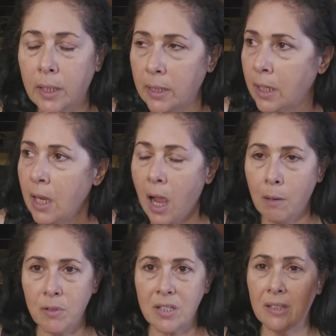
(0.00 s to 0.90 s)
and
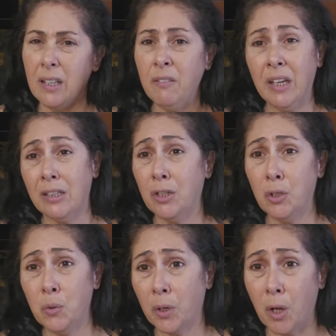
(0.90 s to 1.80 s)
I was living at the
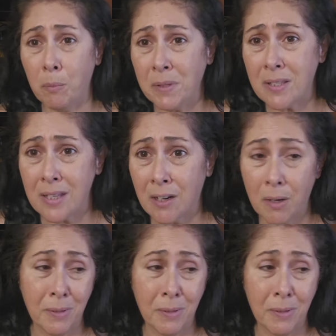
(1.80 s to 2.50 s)
New York Open Center.